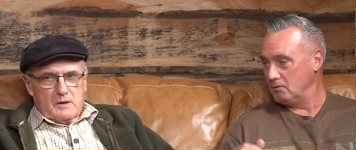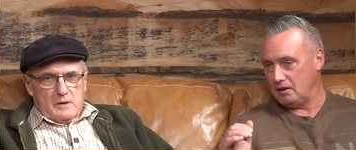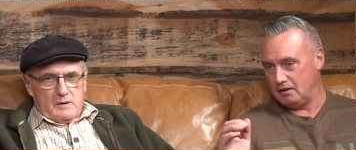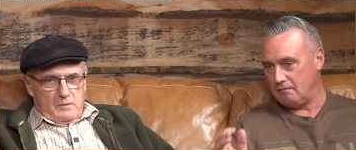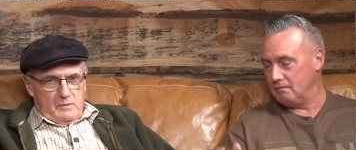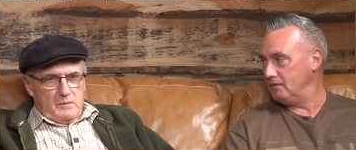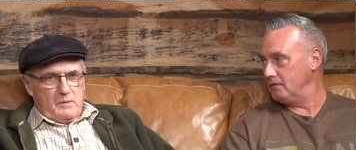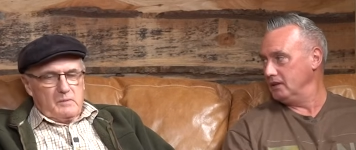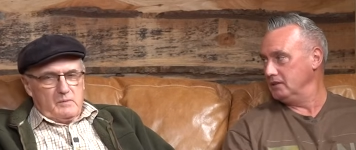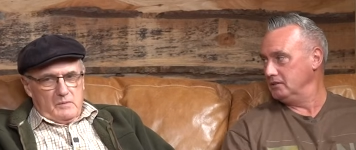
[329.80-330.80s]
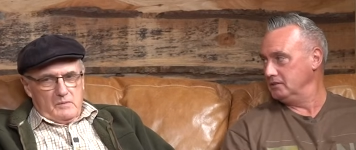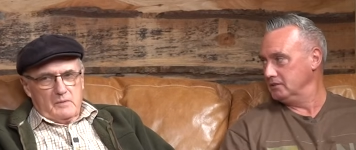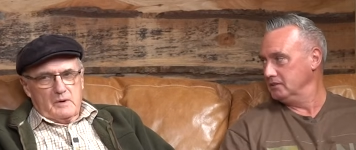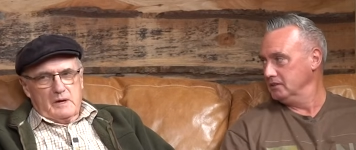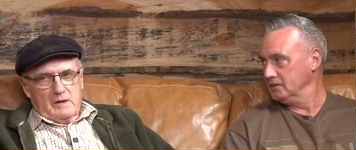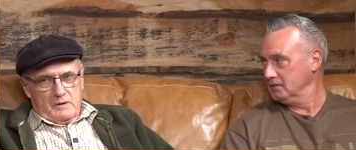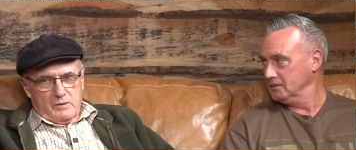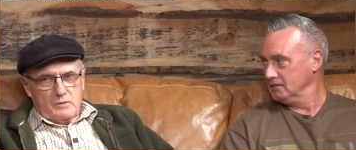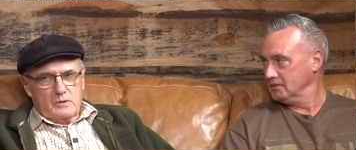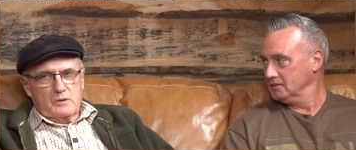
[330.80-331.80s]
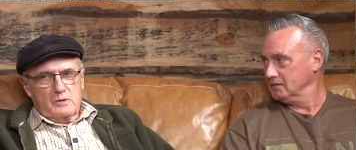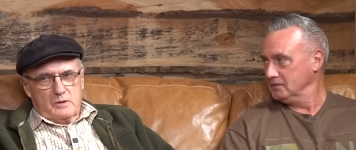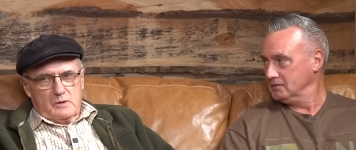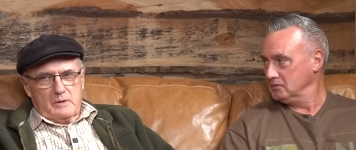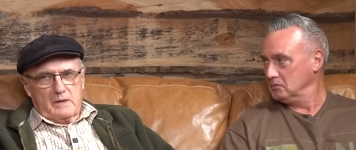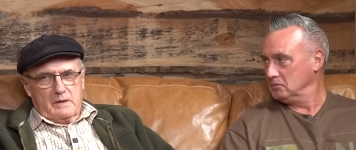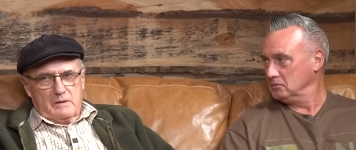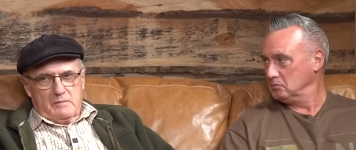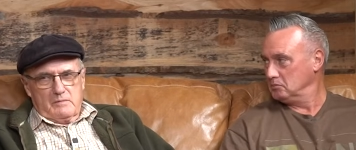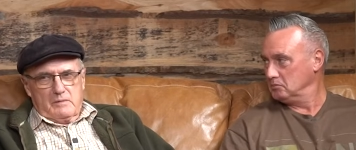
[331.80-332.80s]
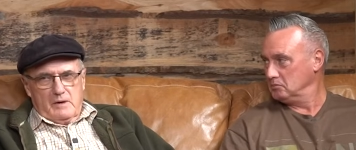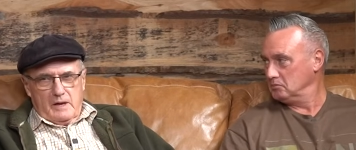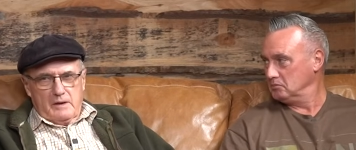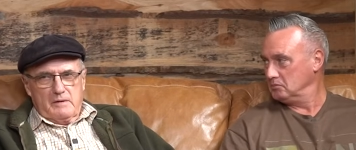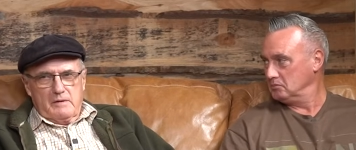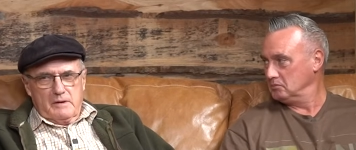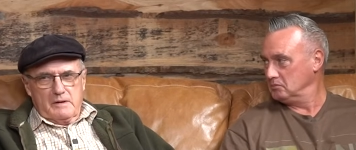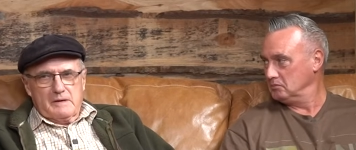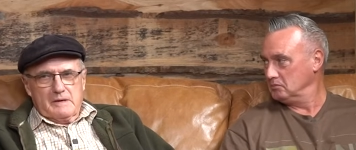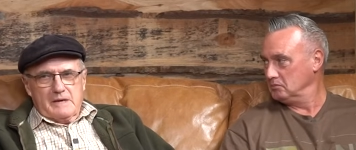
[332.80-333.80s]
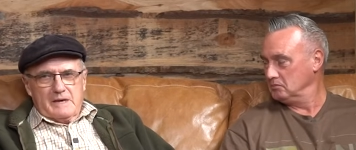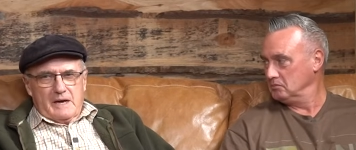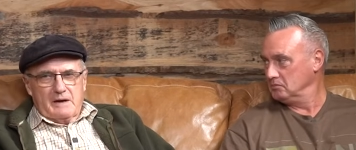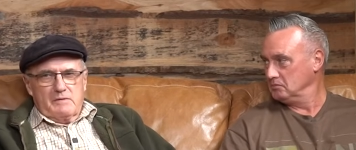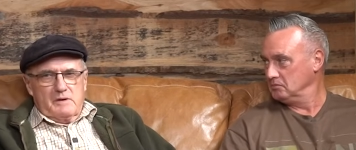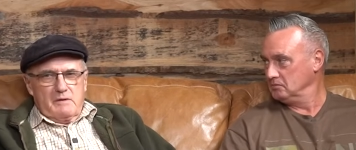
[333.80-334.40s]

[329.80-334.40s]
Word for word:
Speaker 1: round every field. We'd had a good look. We'd had, and uh, every